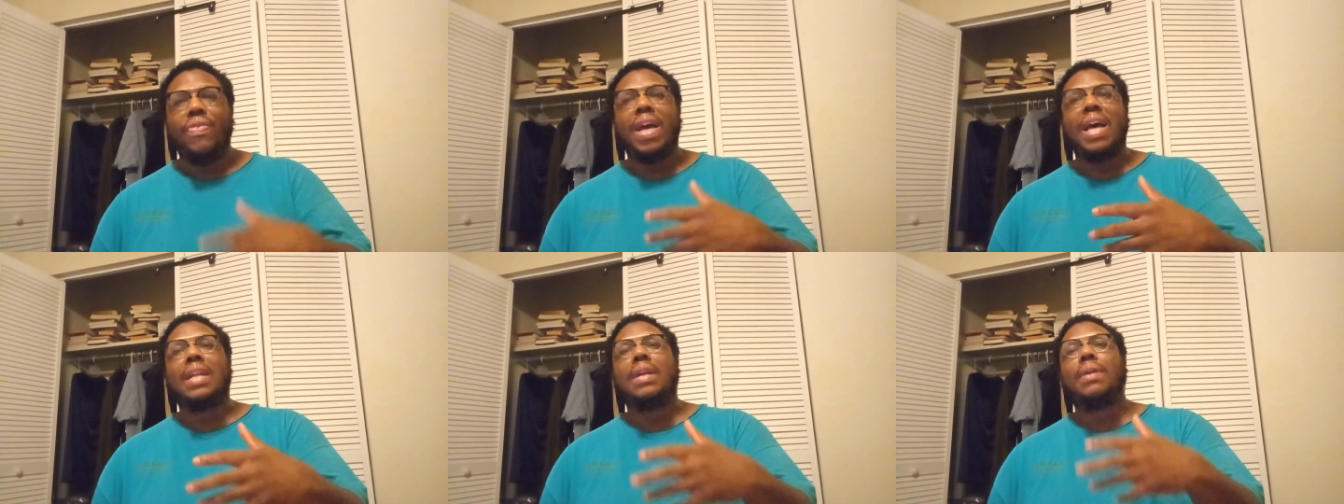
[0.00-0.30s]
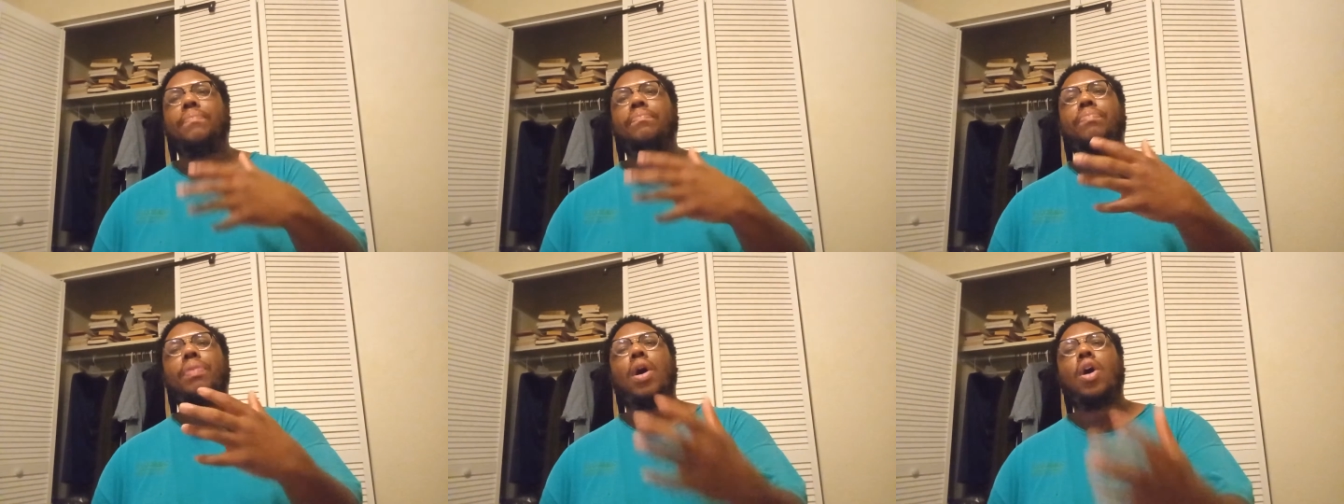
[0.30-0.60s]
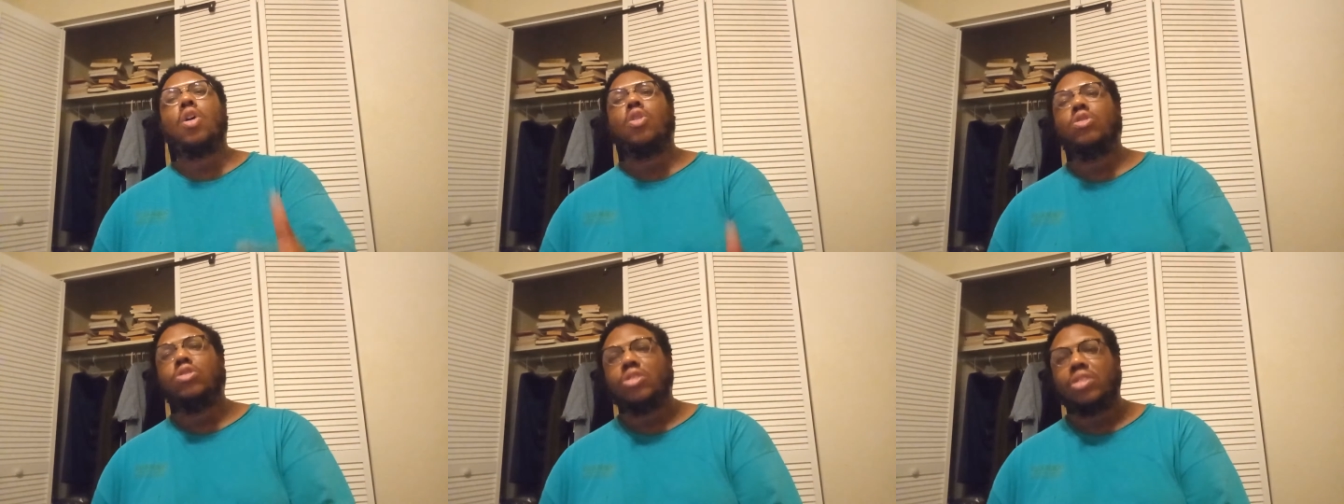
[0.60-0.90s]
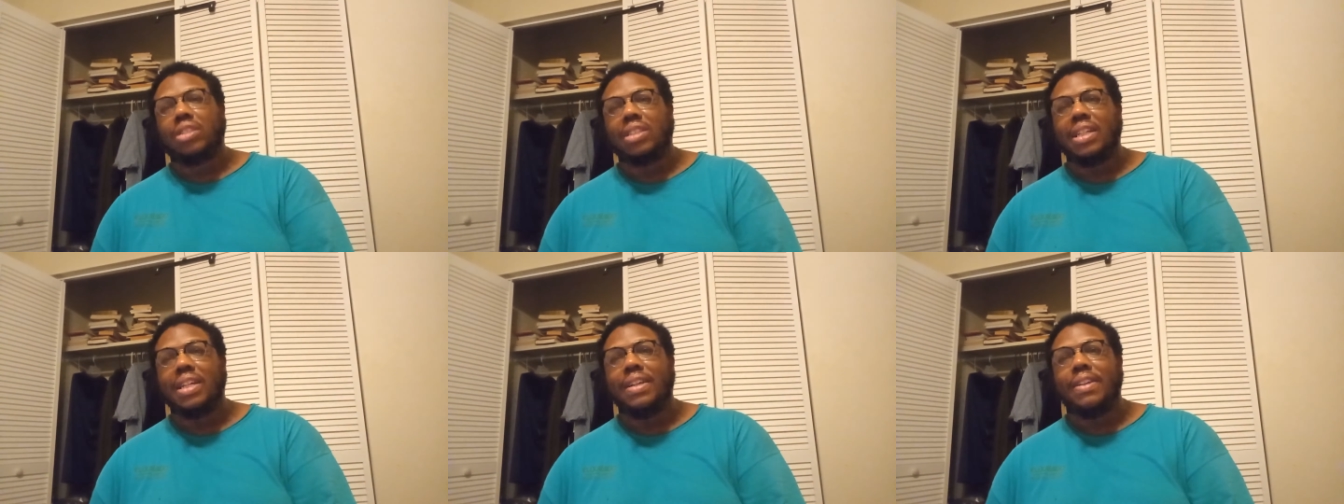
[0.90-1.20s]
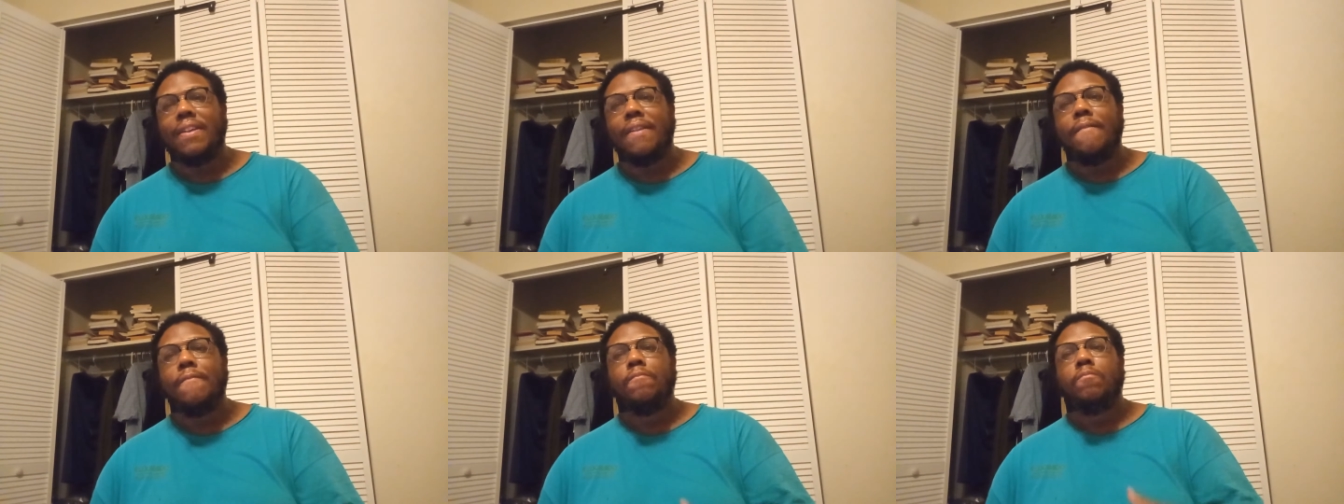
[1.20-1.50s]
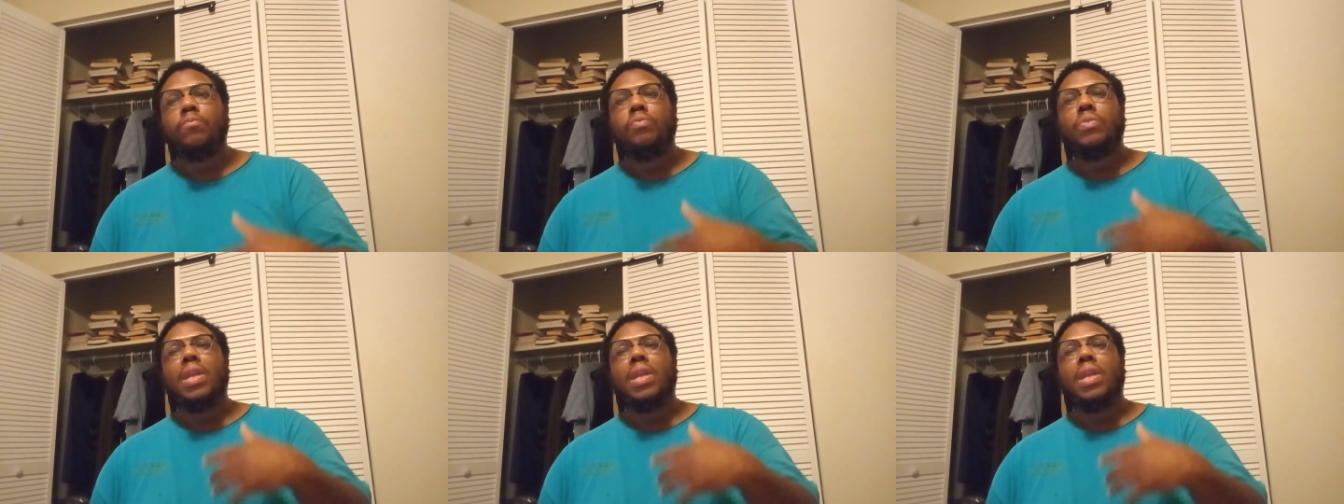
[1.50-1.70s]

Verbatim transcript: that a person